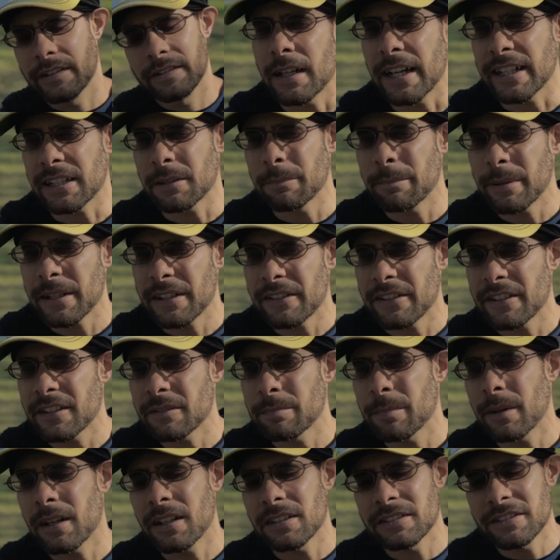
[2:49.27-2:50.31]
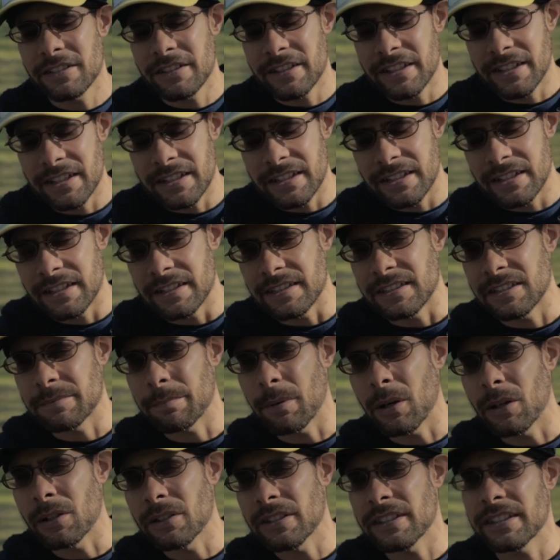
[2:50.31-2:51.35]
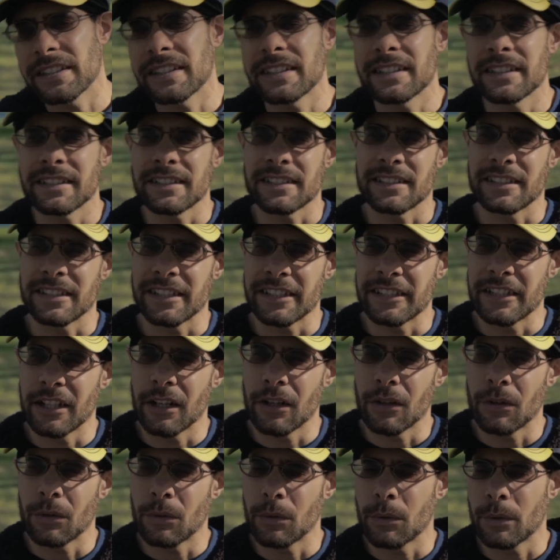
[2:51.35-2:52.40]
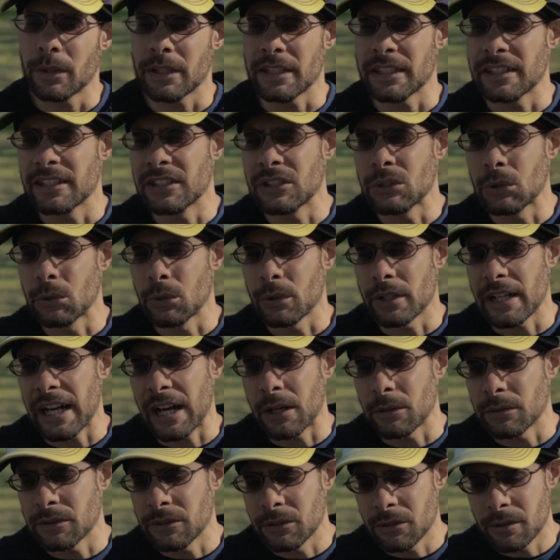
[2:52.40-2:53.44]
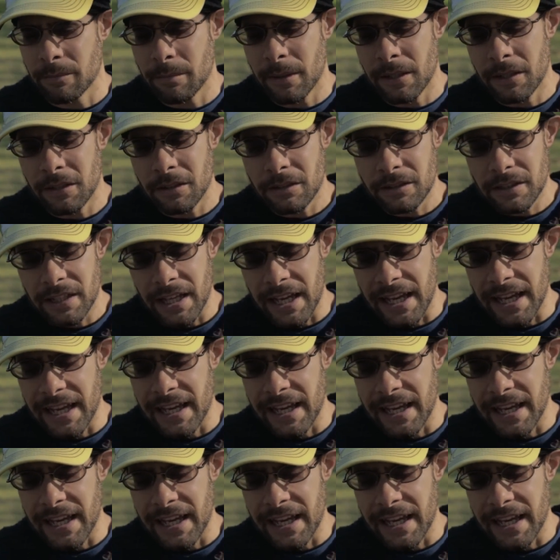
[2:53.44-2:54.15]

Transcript: I compared this ball to the Spalding Zi/O Indoor/Outdoor Ball,